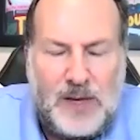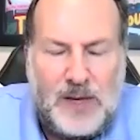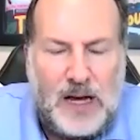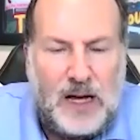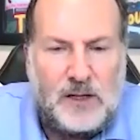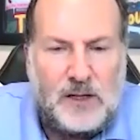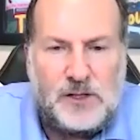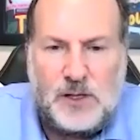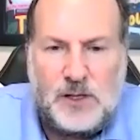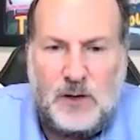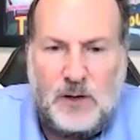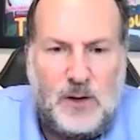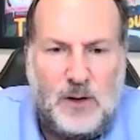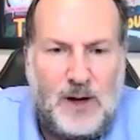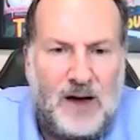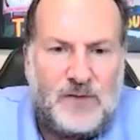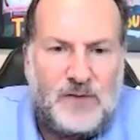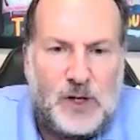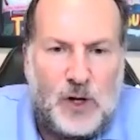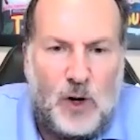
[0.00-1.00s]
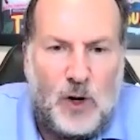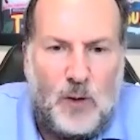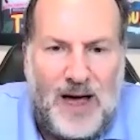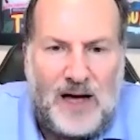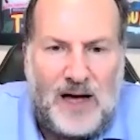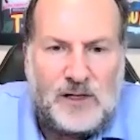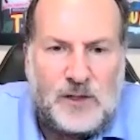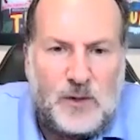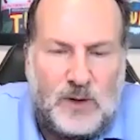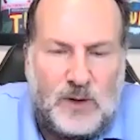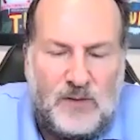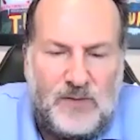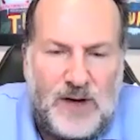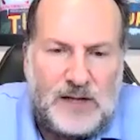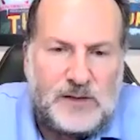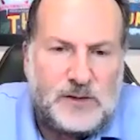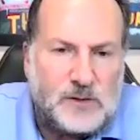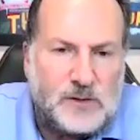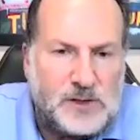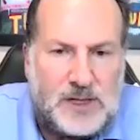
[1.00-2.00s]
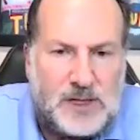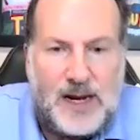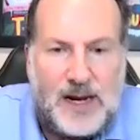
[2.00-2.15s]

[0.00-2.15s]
And so you have to go back to investors.